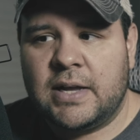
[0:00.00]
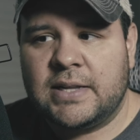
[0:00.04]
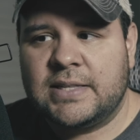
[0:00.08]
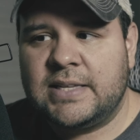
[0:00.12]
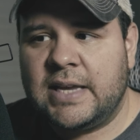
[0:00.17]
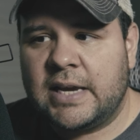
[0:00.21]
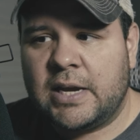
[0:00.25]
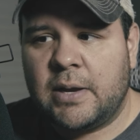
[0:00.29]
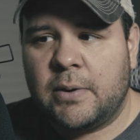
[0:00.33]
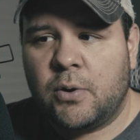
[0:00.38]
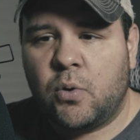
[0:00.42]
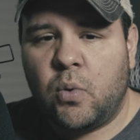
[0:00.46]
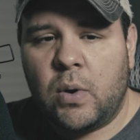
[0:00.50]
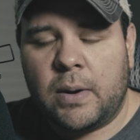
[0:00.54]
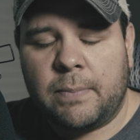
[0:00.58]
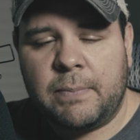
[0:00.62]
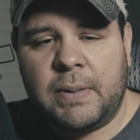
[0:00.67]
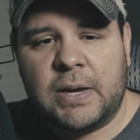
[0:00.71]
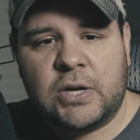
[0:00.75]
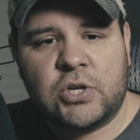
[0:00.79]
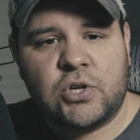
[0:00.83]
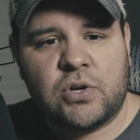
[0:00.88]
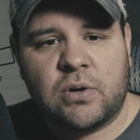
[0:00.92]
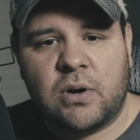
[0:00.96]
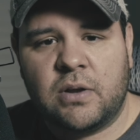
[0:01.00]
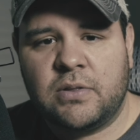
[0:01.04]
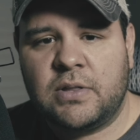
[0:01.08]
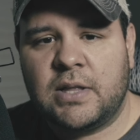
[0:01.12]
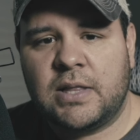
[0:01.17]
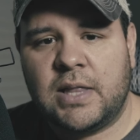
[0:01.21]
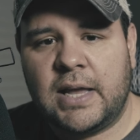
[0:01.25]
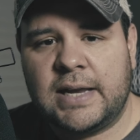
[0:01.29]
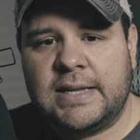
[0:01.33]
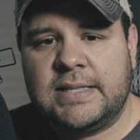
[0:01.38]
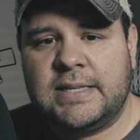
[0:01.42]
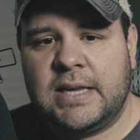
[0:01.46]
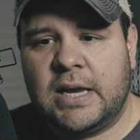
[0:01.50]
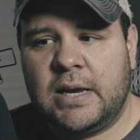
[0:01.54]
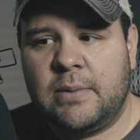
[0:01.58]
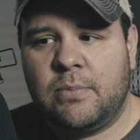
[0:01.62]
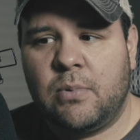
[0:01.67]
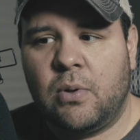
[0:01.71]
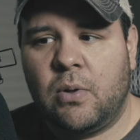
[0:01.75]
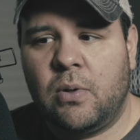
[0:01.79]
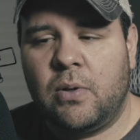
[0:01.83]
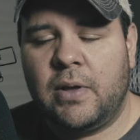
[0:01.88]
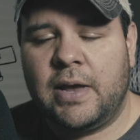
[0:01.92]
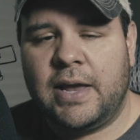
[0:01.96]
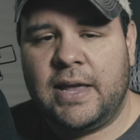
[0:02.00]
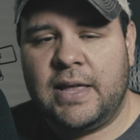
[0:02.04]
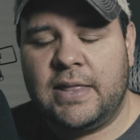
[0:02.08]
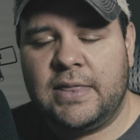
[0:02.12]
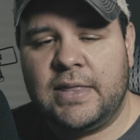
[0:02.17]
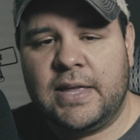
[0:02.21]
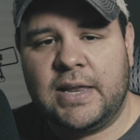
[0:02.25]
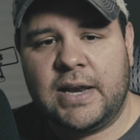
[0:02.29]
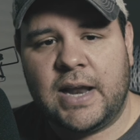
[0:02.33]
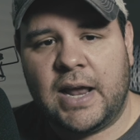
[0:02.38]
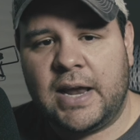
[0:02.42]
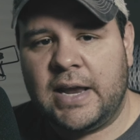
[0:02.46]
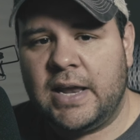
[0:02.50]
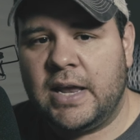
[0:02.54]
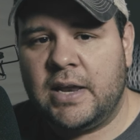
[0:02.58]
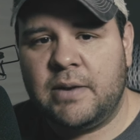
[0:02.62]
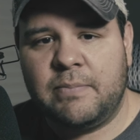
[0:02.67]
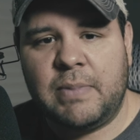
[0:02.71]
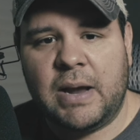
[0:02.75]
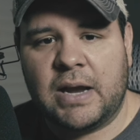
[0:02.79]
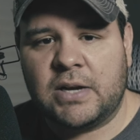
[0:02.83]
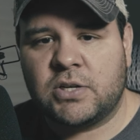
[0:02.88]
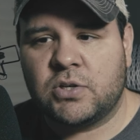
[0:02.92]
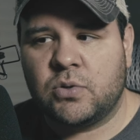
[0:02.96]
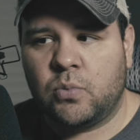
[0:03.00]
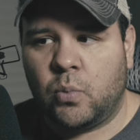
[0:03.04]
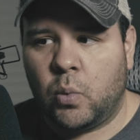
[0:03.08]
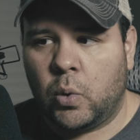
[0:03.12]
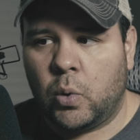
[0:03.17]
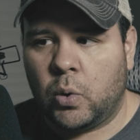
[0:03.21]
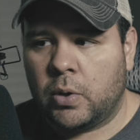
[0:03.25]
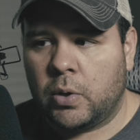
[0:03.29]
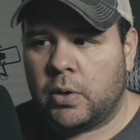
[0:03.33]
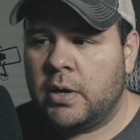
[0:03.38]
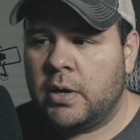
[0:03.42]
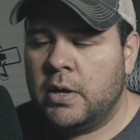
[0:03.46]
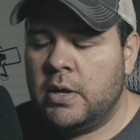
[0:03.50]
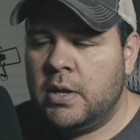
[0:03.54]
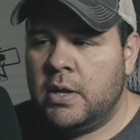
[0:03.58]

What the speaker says: take a quick picture on the light table, and then I head back to work.